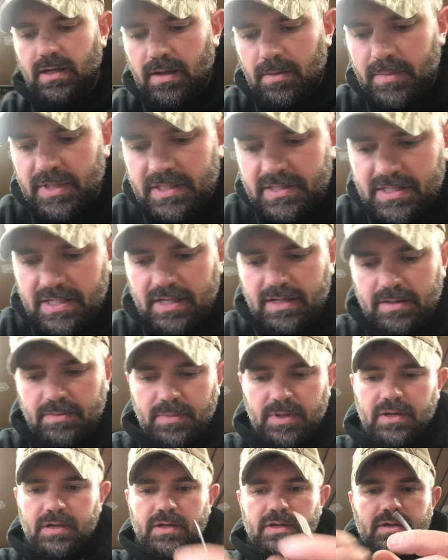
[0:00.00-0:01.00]
I'm going to
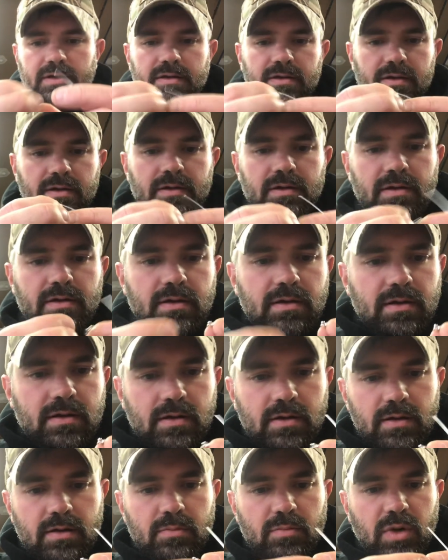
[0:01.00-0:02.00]
take my
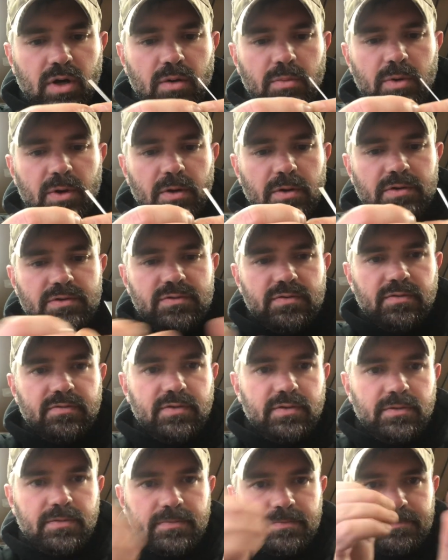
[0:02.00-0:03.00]
ball bearing
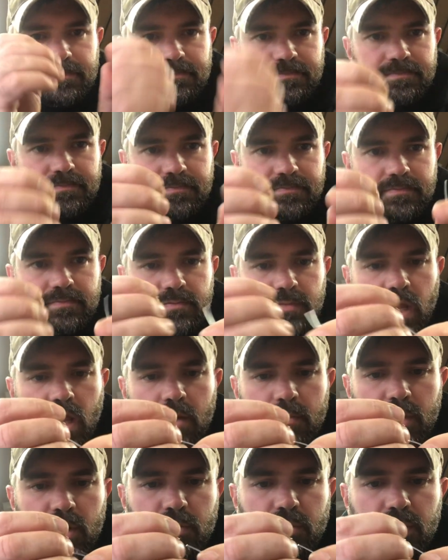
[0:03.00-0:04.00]
swivel
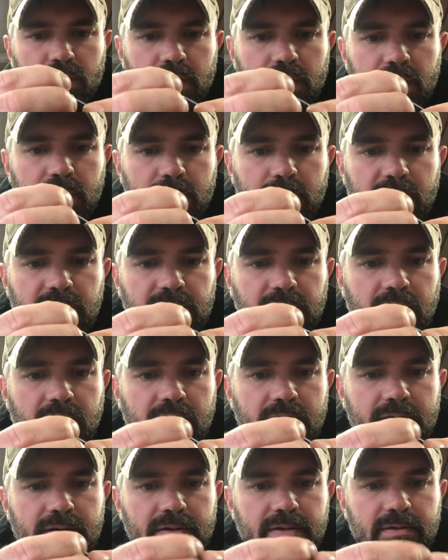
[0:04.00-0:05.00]
I'm going to put it on my
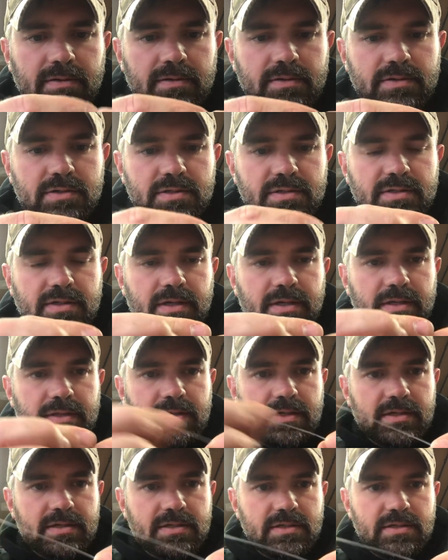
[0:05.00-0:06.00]
line, just like
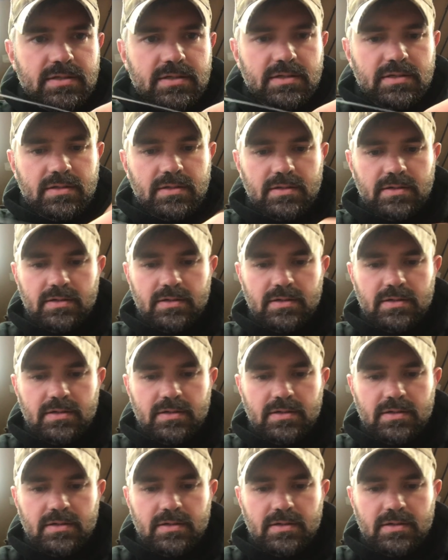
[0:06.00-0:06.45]
this.